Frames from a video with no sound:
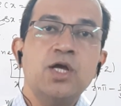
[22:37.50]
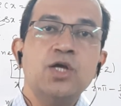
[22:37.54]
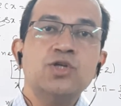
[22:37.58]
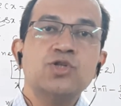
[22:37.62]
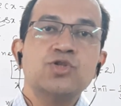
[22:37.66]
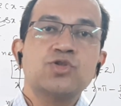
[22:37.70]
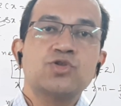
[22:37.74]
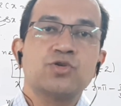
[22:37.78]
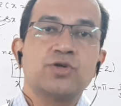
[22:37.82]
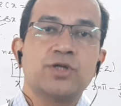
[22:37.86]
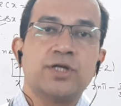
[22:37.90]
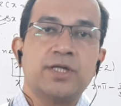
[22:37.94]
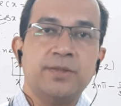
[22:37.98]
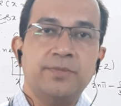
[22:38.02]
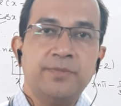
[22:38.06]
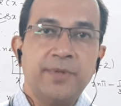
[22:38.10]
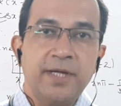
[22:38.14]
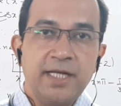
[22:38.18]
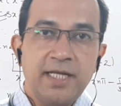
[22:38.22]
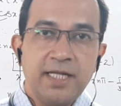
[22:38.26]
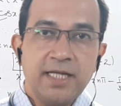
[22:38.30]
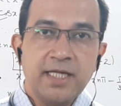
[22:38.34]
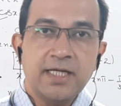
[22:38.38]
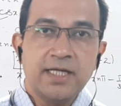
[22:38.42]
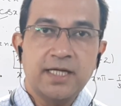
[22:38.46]
So
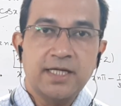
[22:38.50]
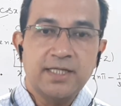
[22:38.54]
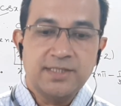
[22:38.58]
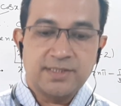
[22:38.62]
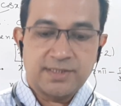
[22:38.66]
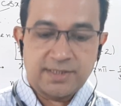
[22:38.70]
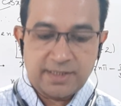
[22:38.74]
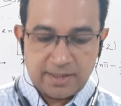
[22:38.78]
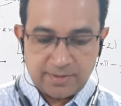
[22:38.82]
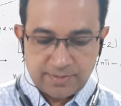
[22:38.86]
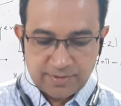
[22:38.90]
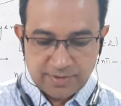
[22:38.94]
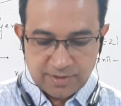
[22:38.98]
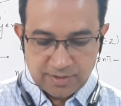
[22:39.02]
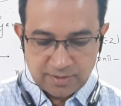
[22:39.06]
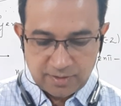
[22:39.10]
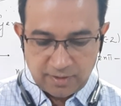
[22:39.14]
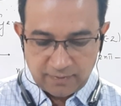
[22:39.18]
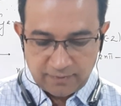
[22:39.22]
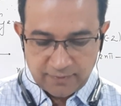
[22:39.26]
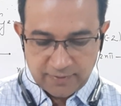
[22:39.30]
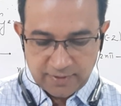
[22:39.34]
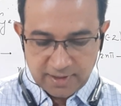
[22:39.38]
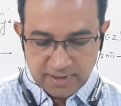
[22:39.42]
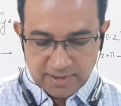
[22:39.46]
remaining concepts
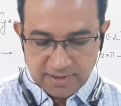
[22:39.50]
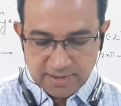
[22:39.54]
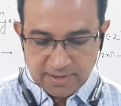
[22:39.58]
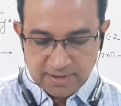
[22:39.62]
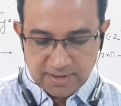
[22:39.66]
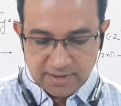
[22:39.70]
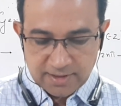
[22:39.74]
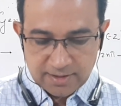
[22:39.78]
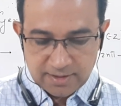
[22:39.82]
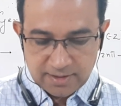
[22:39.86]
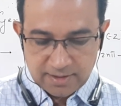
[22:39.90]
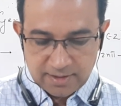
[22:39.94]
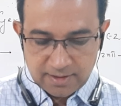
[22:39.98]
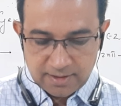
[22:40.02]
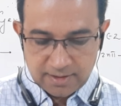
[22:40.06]
of this